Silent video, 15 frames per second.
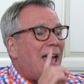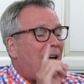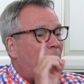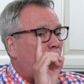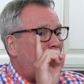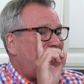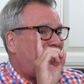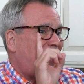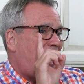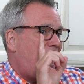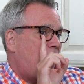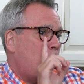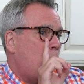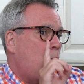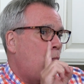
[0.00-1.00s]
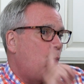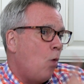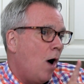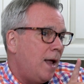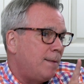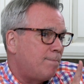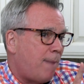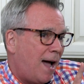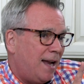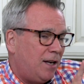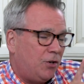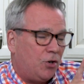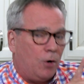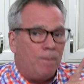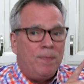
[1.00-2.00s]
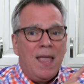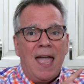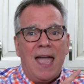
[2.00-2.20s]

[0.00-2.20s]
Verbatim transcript: we ha- we can add one binder,